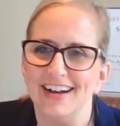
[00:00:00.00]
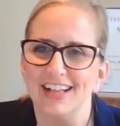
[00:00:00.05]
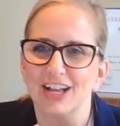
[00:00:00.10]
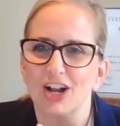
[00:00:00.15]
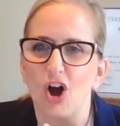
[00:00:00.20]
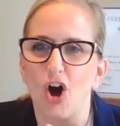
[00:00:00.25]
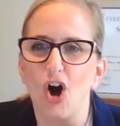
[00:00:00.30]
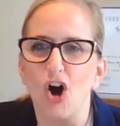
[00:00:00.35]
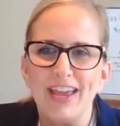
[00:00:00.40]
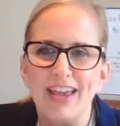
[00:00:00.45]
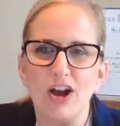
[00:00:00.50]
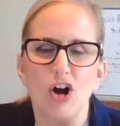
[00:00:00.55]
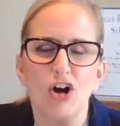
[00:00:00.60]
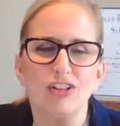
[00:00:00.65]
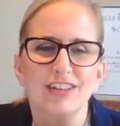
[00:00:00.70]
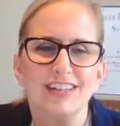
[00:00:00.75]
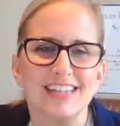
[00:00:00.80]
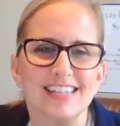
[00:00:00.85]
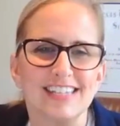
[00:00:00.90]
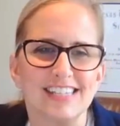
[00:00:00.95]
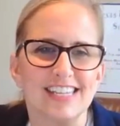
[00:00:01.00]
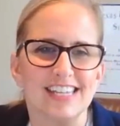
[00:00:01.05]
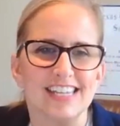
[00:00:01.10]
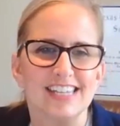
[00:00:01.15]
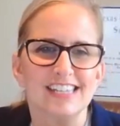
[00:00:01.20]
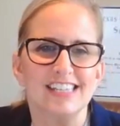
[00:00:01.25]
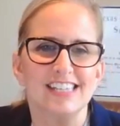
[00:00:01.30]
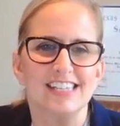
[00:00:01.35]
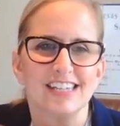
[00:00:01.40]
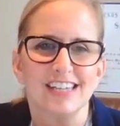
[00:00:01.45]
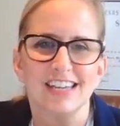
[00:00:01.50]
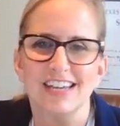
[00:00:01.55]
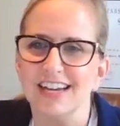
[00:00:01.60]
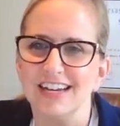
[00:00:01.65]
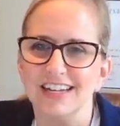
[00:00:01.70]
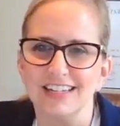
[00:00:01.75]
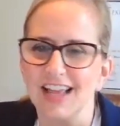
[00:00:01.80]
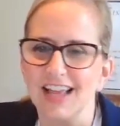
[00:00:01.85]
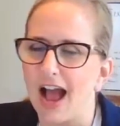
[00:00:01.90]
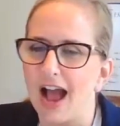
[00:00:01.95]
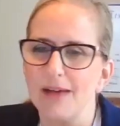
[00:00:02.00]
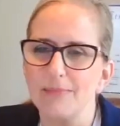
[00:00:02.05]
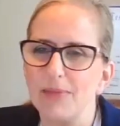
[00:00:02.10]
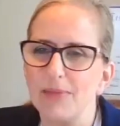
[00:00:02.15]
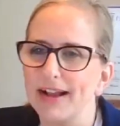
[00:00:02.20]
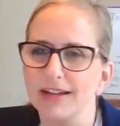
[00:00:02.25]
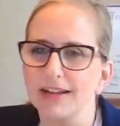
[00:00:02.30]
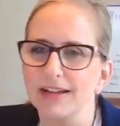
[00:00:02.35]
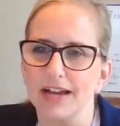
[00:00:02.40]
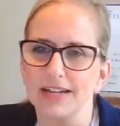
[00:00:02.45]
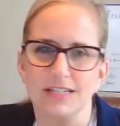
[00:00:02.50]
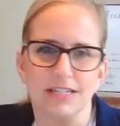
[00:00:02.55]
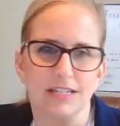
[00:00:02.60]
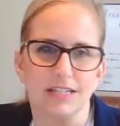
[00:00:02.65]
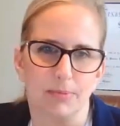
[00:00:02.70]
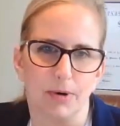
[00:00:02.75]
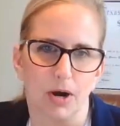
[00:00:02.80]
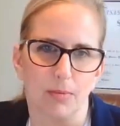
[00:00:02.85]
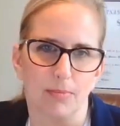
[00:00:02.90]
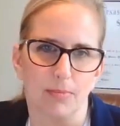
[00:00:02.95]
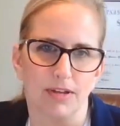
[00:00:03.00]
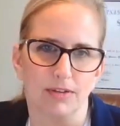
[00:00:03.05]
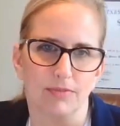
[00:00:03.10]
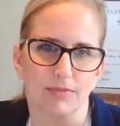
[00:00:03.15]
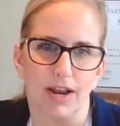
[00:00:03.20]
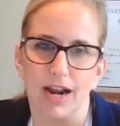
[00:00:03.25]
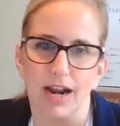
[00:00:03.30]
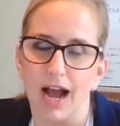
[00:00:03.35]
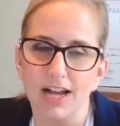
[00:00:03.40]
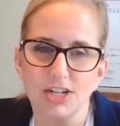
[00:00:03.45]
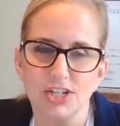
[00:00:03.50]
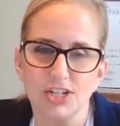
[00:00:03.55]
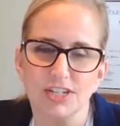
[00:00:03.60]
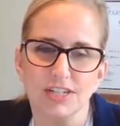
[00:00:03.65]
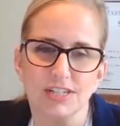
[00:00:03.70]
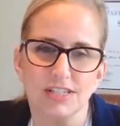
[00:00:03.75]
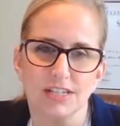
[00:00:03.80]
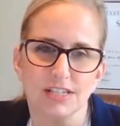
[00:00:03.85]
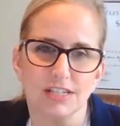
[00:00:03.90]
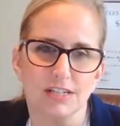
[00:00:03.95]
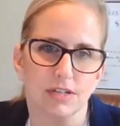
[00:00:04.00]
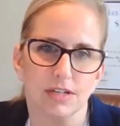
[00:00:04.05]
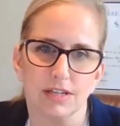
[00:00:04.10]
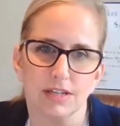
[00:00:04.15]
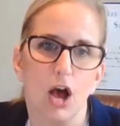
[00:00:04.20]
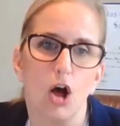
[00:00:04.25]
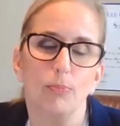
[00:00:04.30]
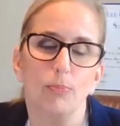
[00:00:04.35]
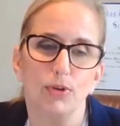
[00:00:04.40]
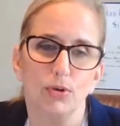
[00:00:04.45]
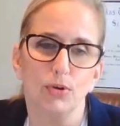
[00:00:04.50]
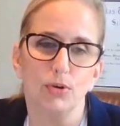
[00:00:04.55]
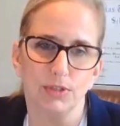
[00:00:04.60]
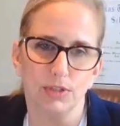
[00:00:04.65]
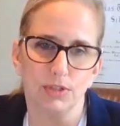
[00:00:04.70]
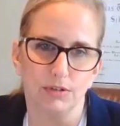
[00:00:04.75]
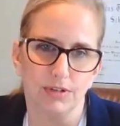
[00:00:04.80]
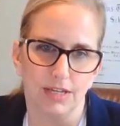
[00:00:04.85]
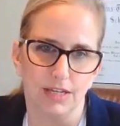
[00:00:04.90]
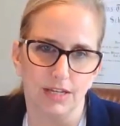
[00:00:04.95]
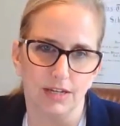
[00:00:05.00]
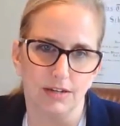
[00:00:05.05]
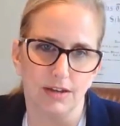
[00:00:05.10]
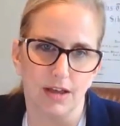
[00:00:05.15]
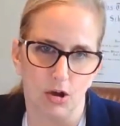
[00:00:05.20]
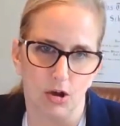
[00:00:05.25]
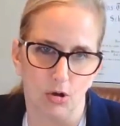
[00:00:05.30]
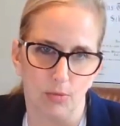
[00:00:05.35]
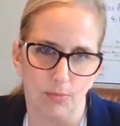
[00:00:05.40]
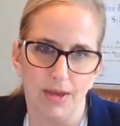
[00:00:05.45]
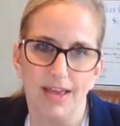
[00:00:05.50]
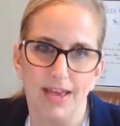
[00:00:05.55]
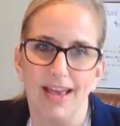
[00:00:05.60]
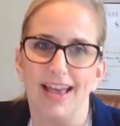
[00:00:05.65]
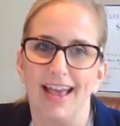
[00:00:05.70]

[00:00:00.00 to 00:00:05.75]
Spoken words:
Like we all exist. I'm like an IT department, right? I just exist to help you when you need help.